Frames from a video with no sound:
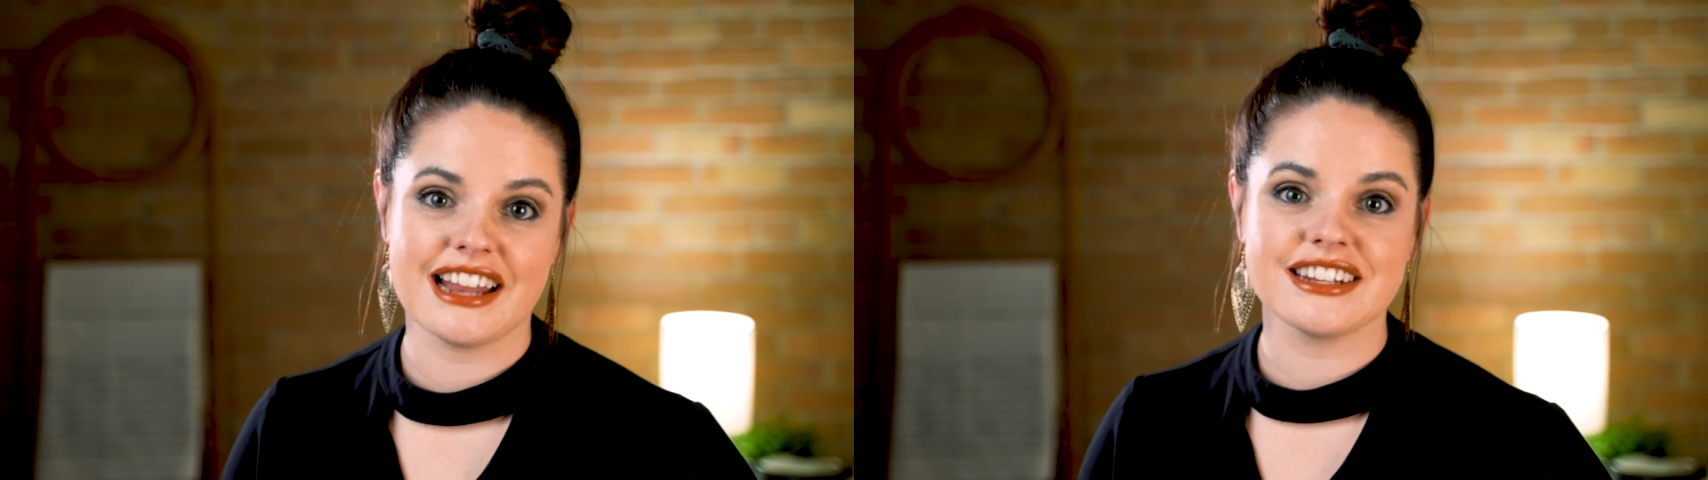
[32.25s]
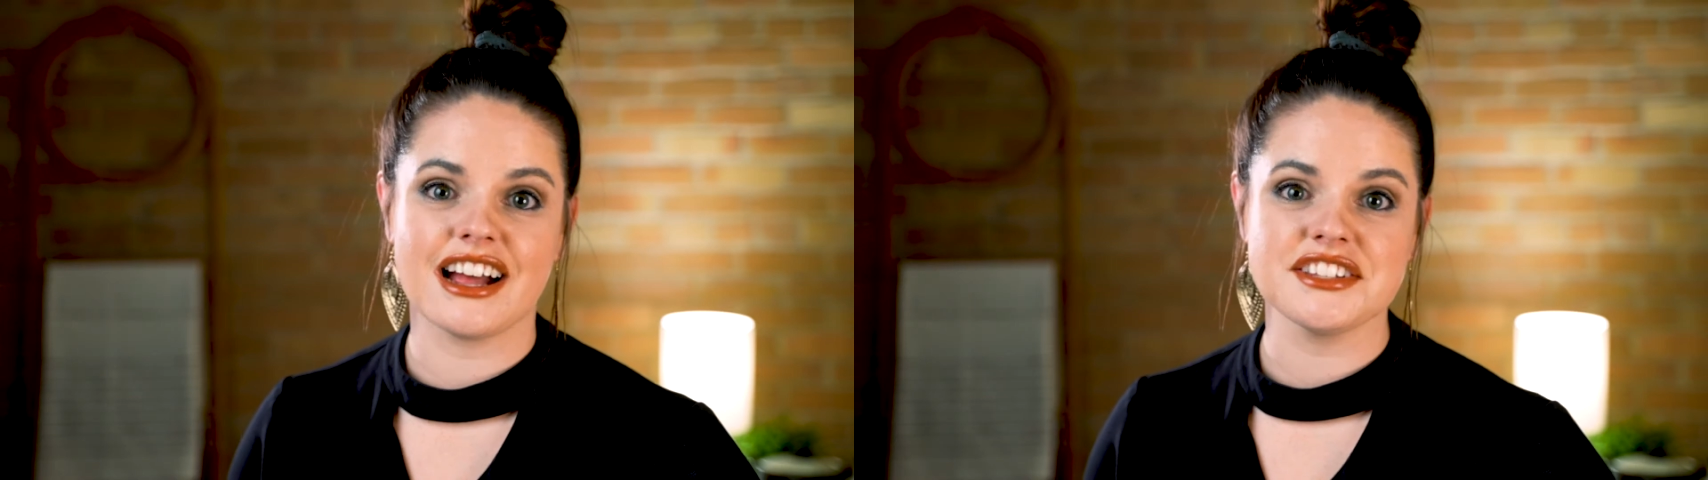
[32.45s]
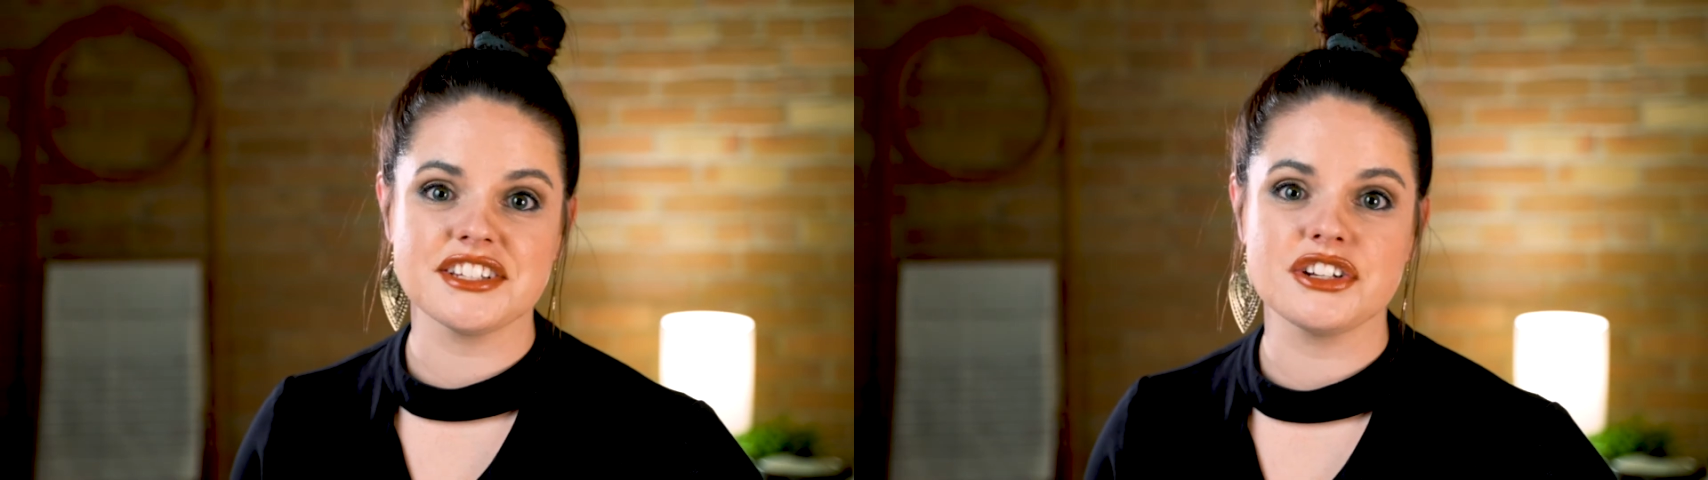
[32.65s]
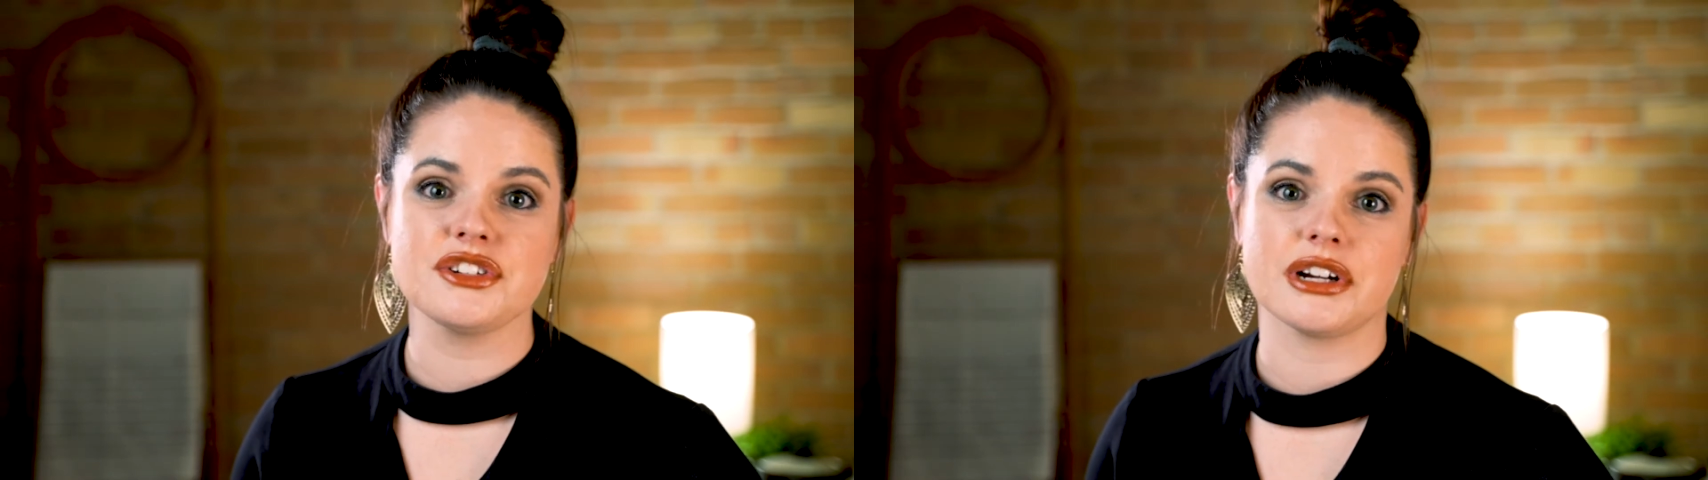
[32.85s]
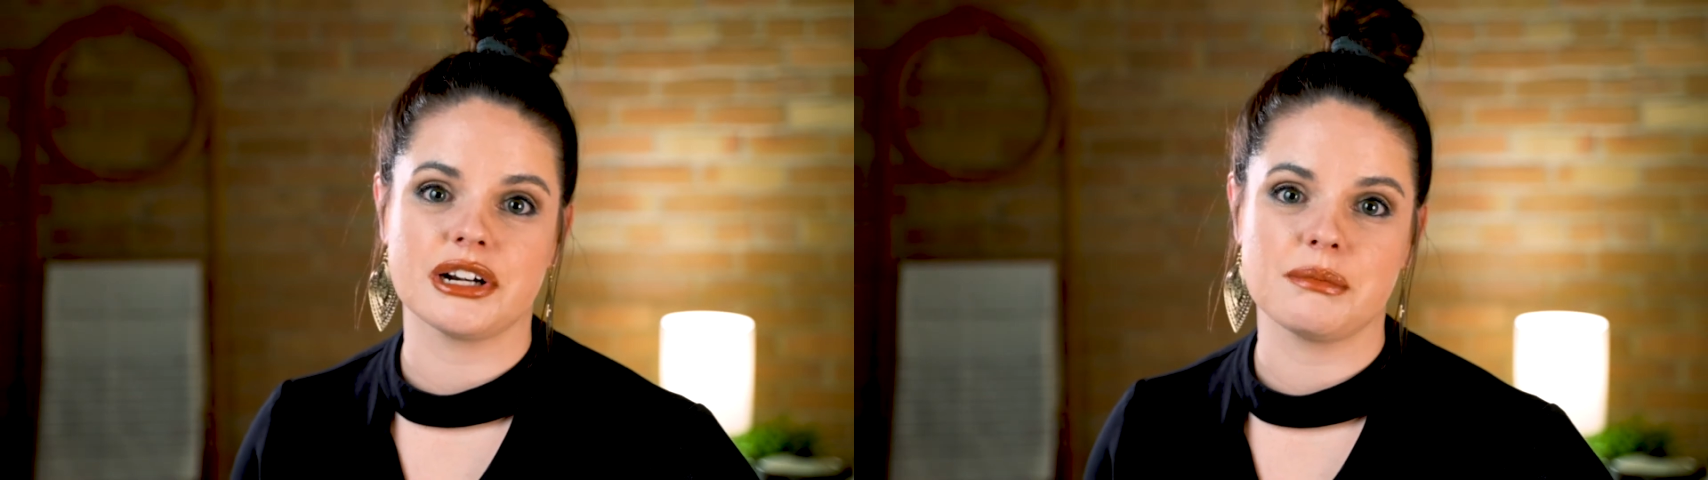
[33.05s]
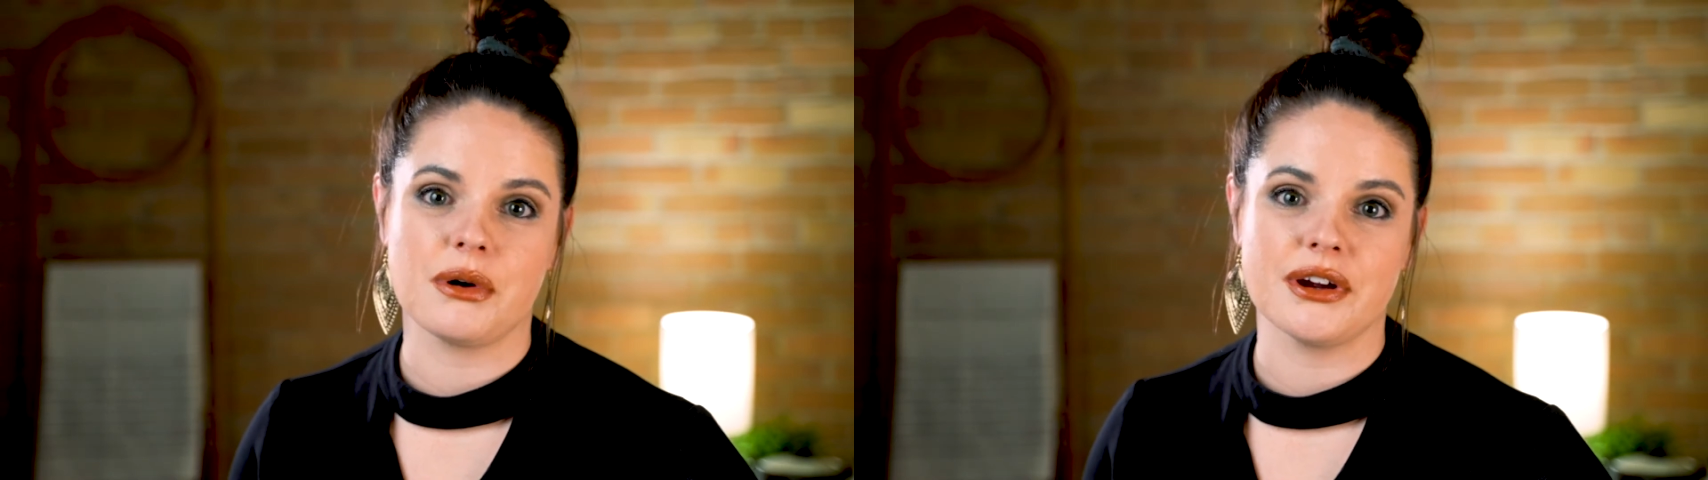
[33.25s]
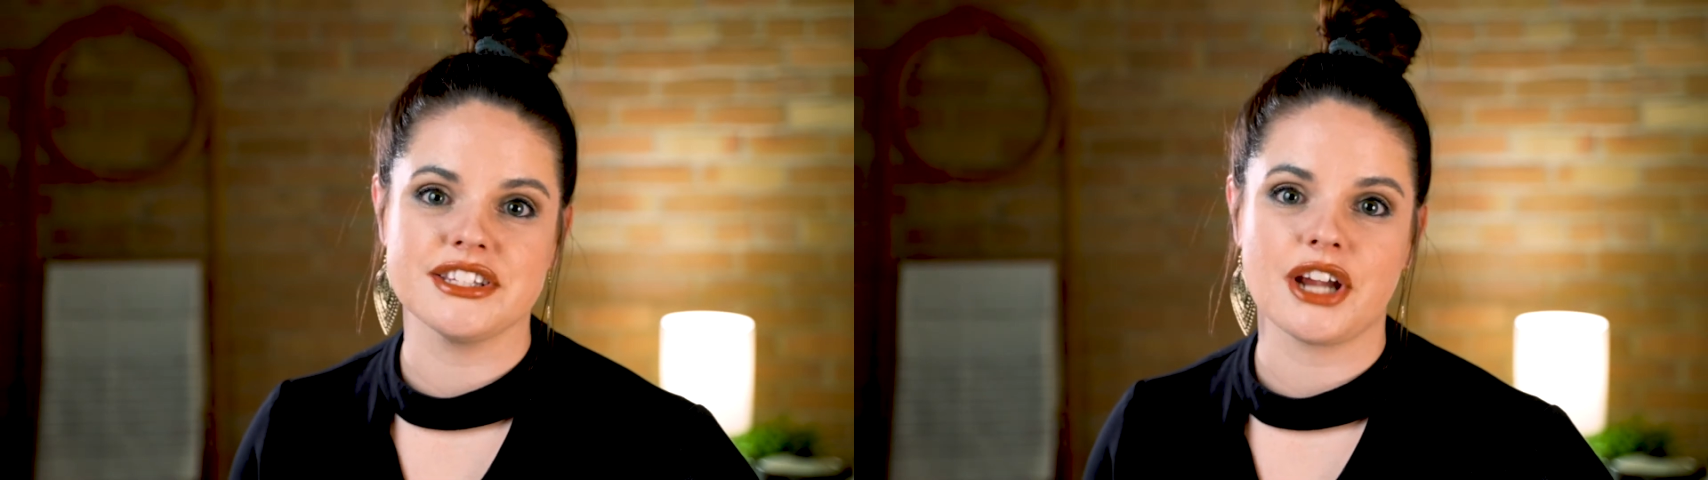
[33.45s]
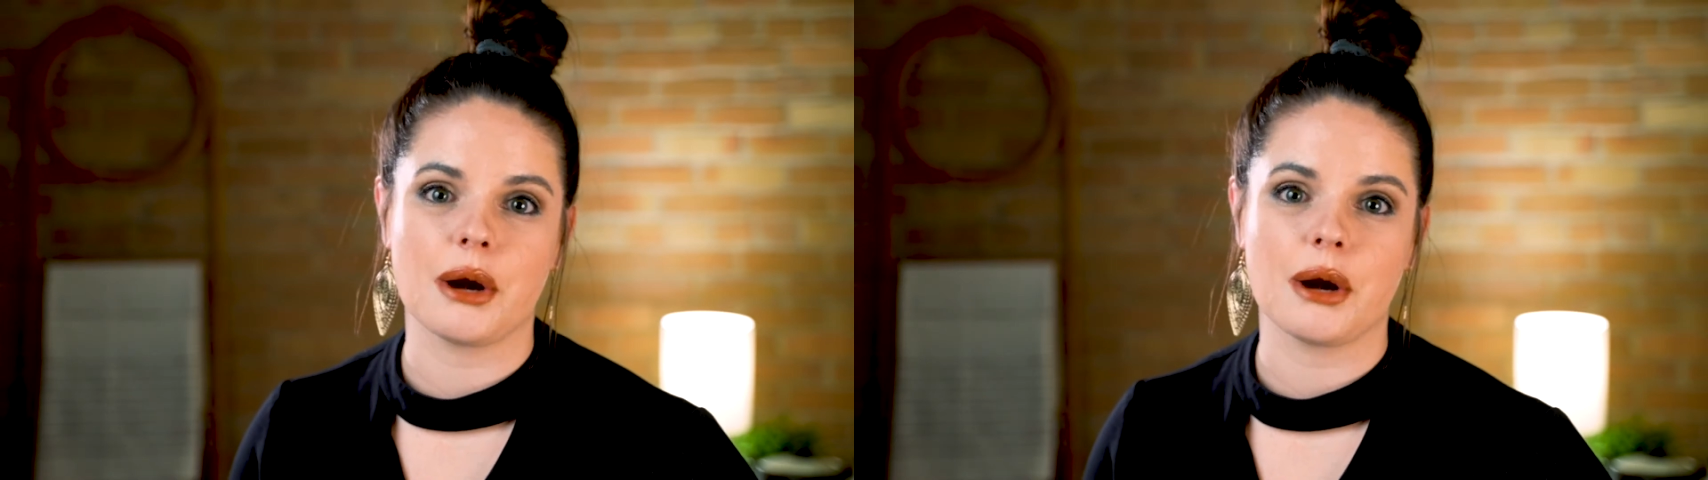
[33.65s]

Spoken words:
and knots and trigger points